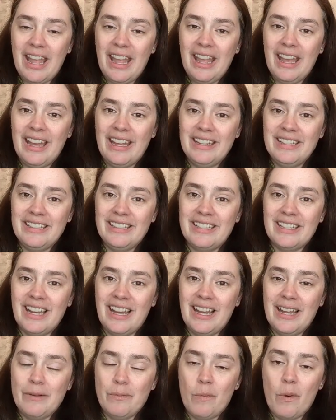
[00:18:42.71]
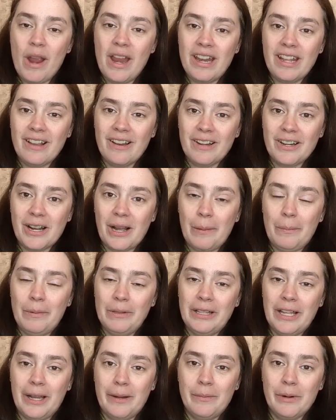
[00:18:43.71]
and I'm waiting on a
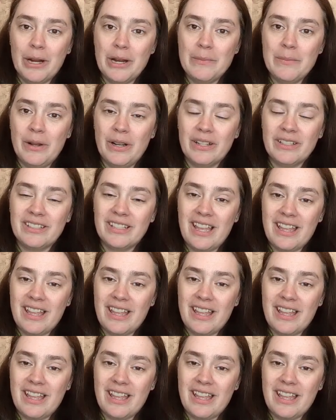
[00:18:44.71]
couple library books.